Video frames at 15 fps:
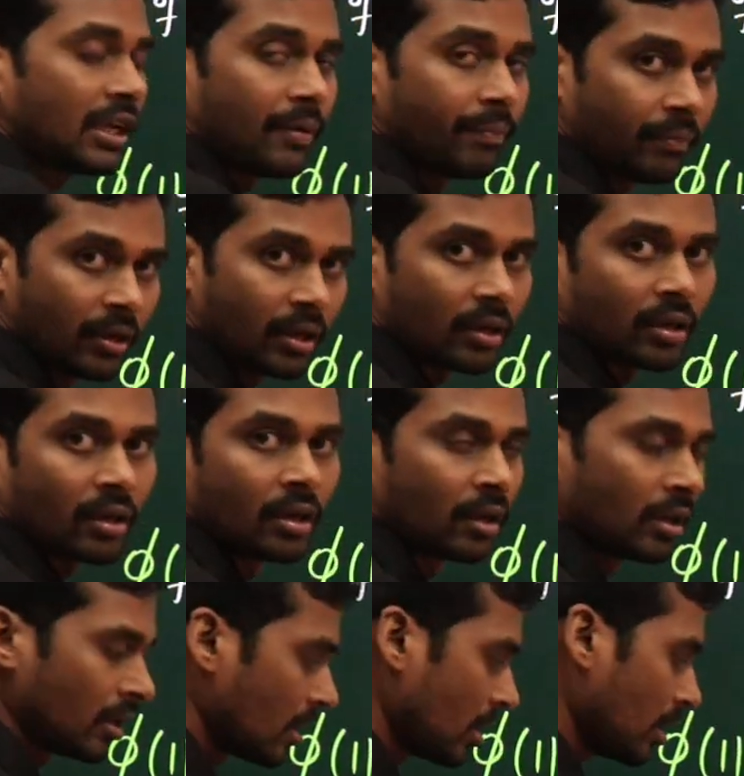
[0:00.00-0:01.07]
number.
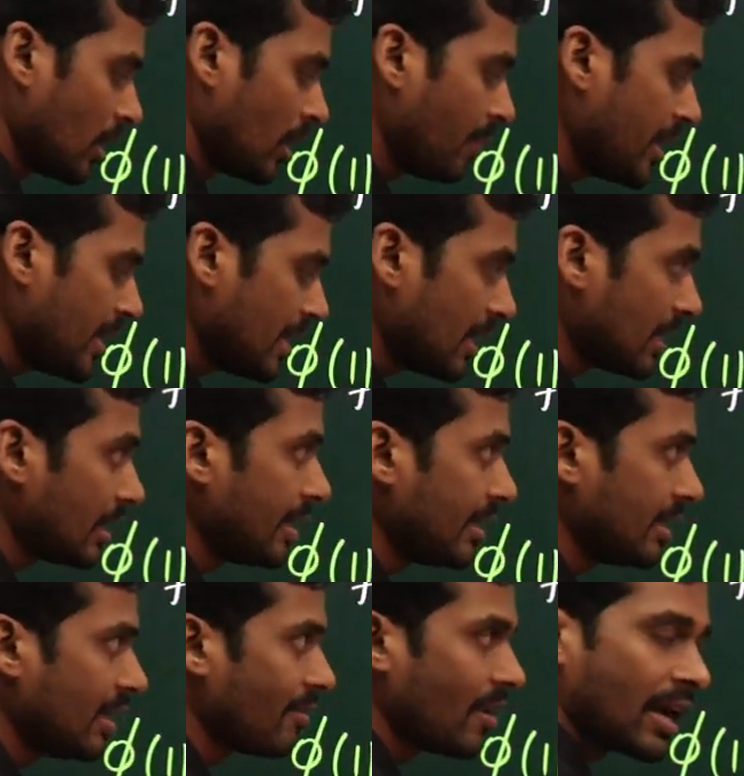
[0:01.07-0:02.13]
Immediately
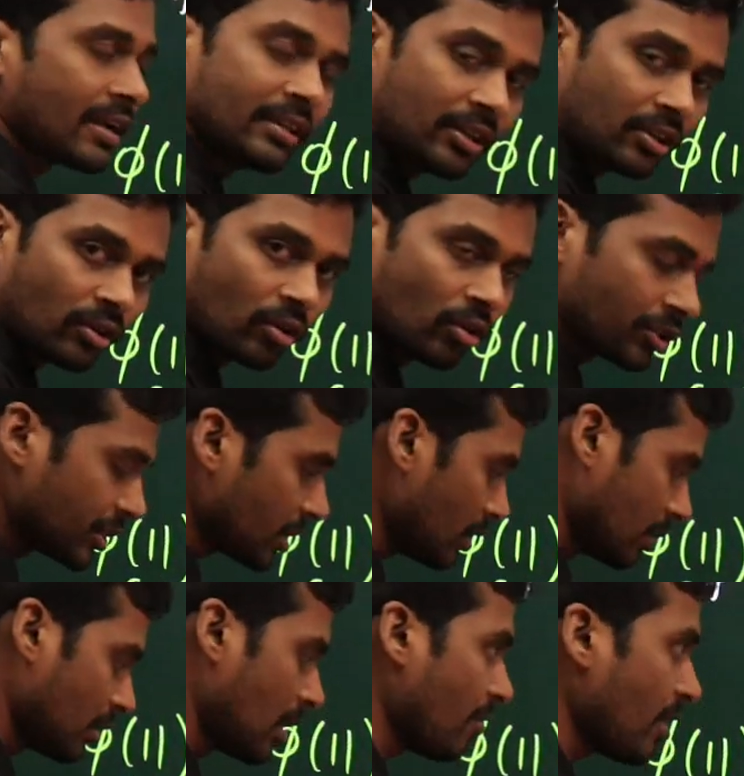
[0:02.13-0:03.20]
divide
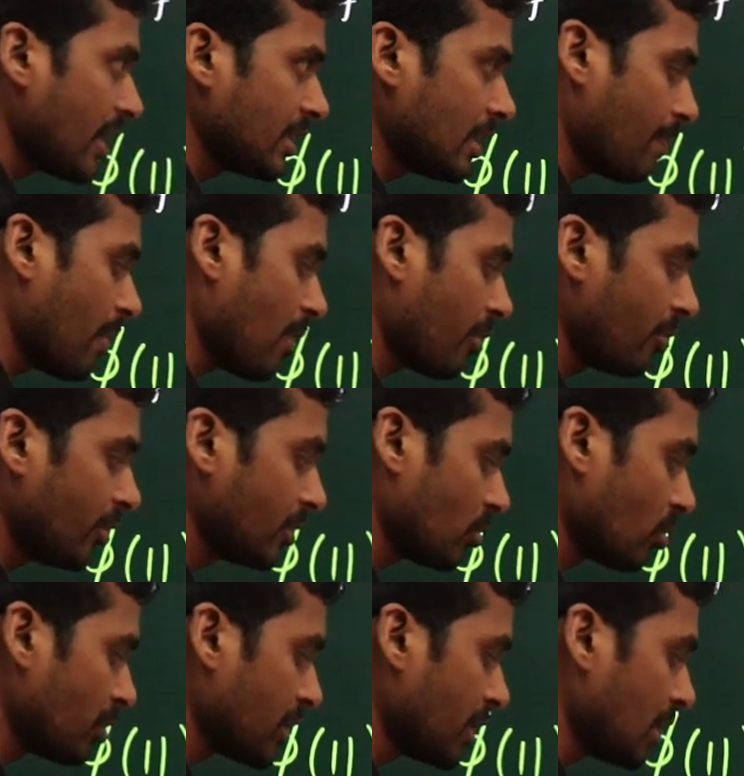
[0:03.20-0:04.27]
the power with
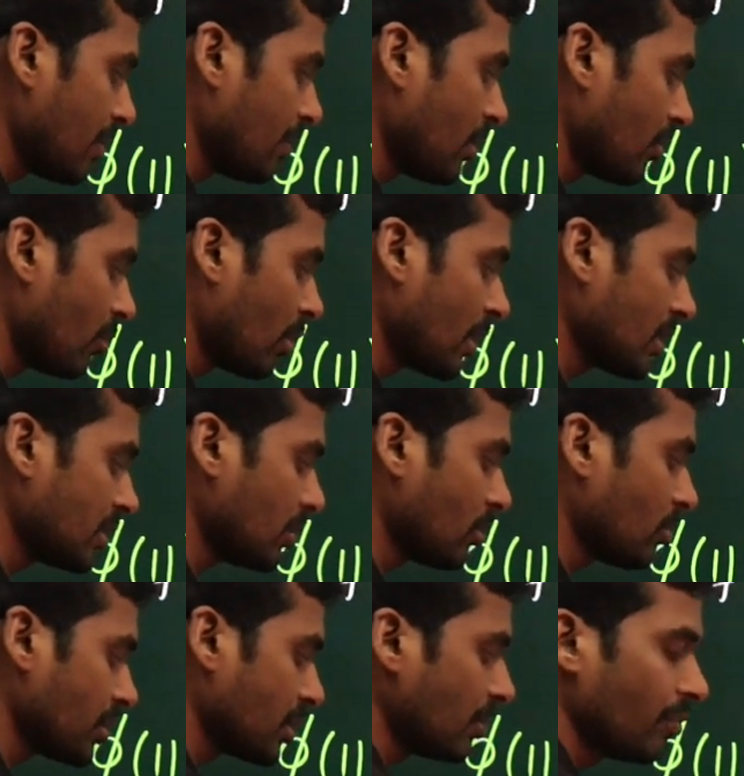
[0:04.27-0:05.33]
totient number. What is the
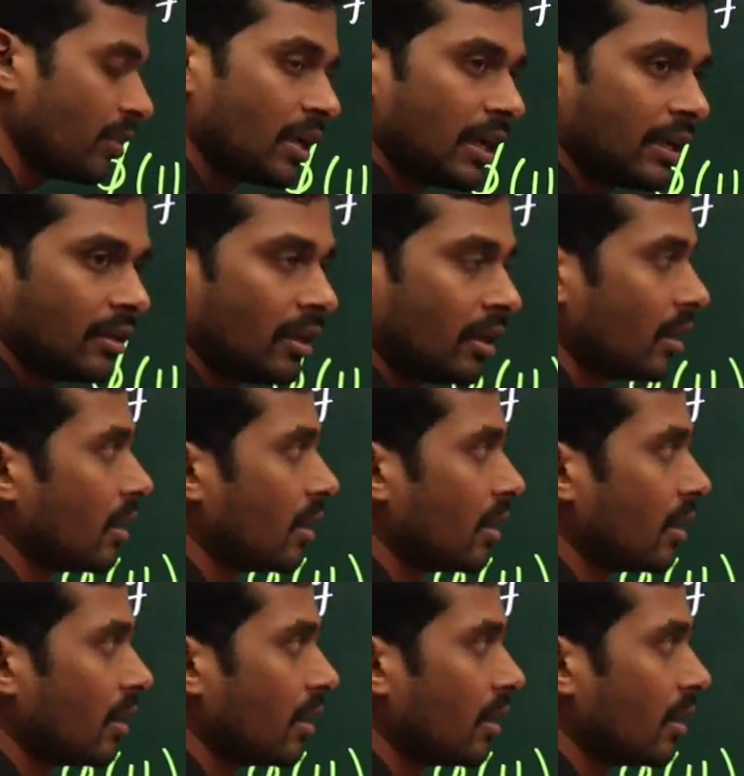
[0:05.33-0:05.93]
totient we get?